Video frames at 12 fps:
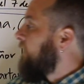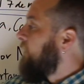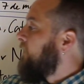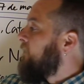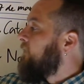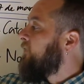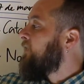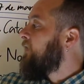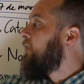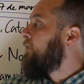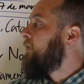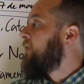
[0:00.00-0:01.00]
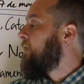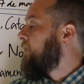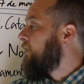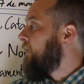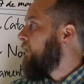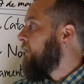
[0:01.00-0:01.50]
This is
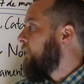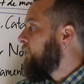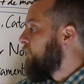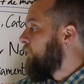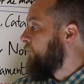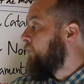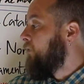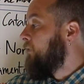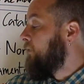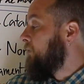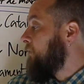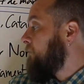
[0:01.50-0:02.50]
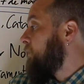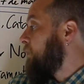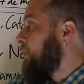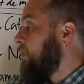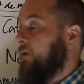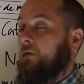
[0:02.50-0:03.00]
another useful
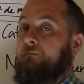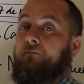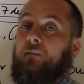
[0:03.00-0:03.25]
word